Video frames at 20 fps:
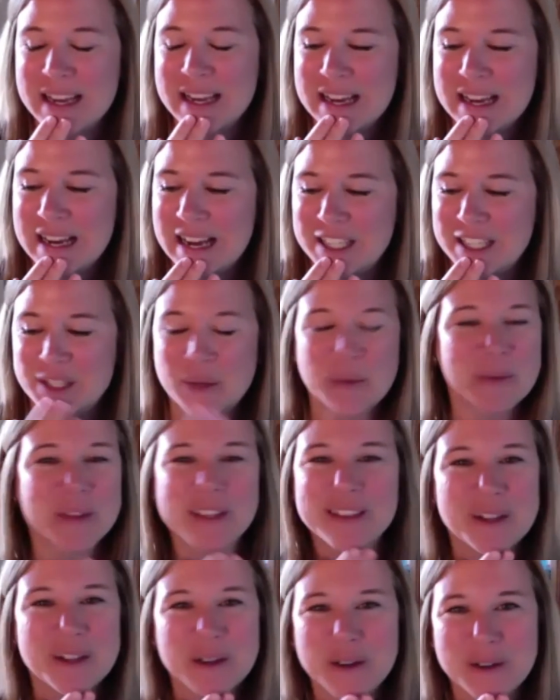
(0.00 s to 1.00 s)
I don't
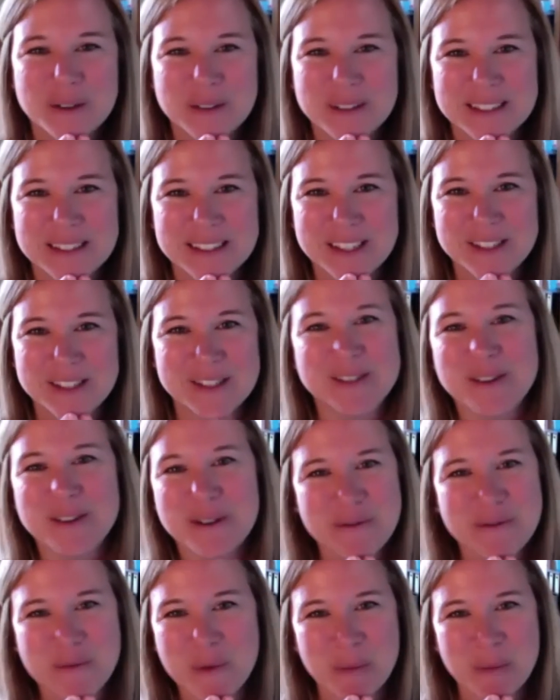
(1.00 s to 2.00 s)
think there is concern
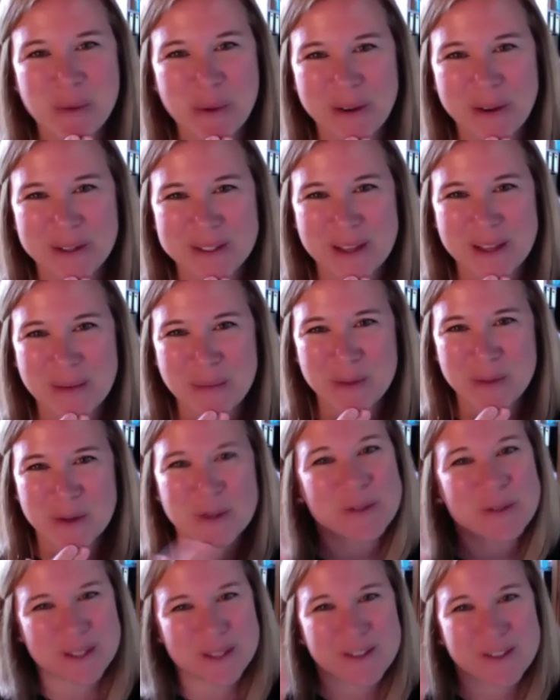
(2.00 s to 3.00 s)
from employers, and that
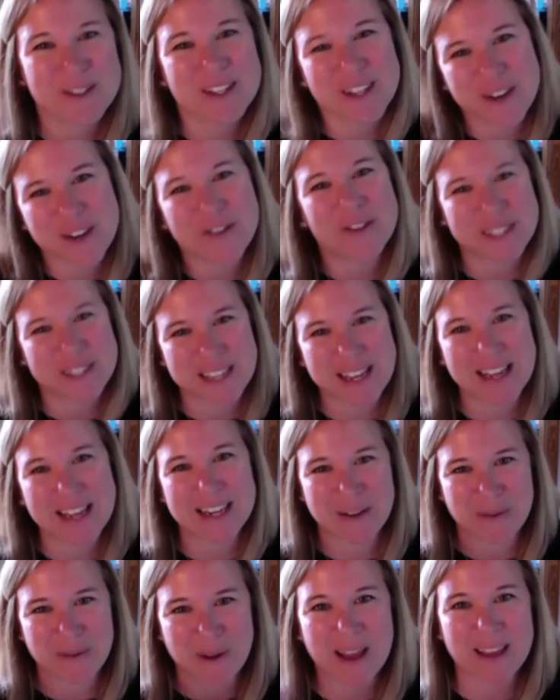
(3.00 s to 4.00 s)
there's, there's an
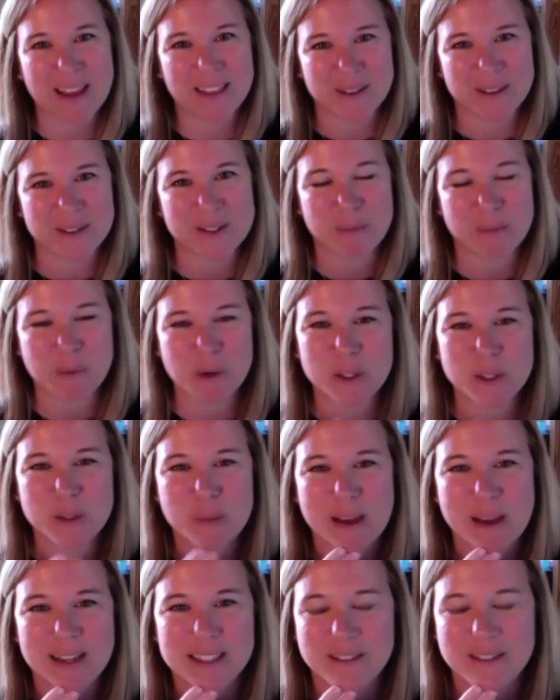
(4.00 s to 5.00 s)
understanding, right? There's some
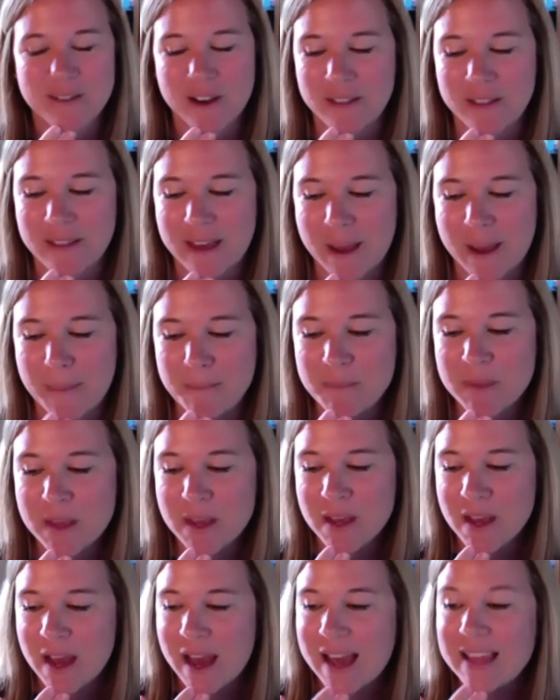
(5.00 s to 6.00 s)
perspective on that.
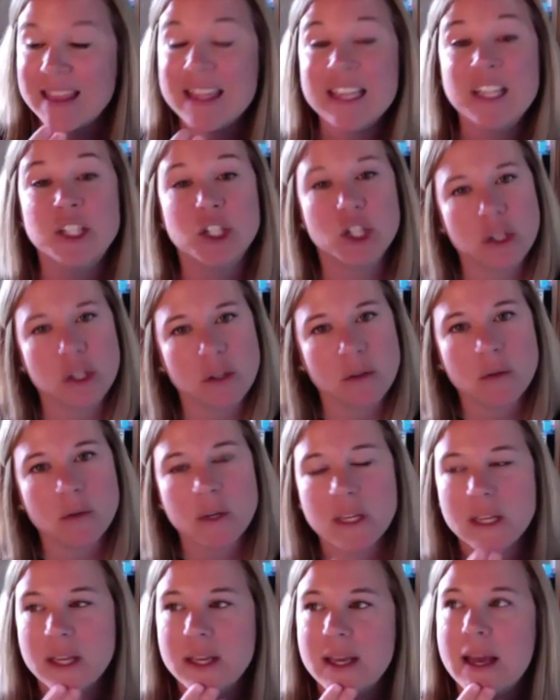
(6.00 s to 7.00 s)
I think too,
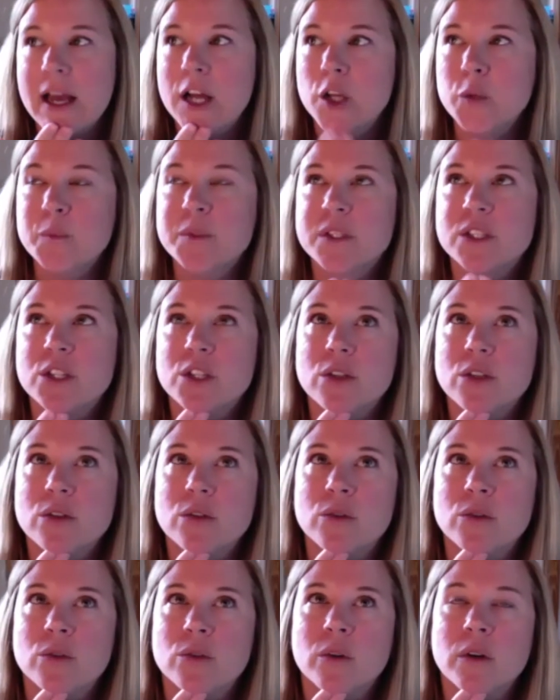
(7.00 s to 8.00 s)
it, it helps
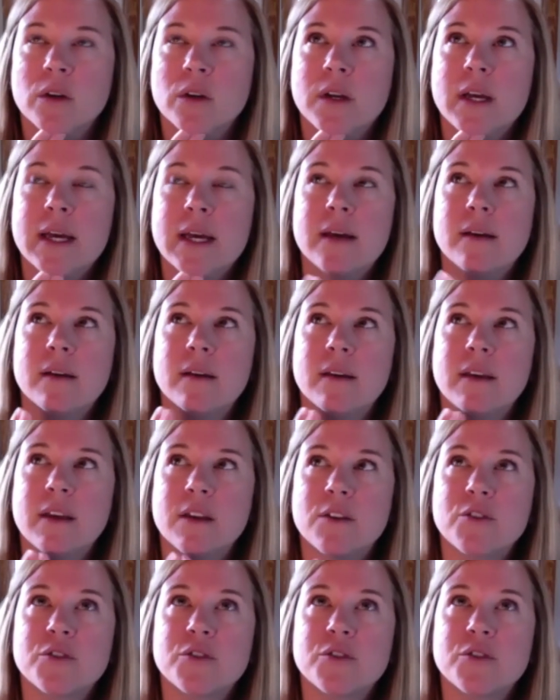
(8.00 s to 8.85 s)
to hear the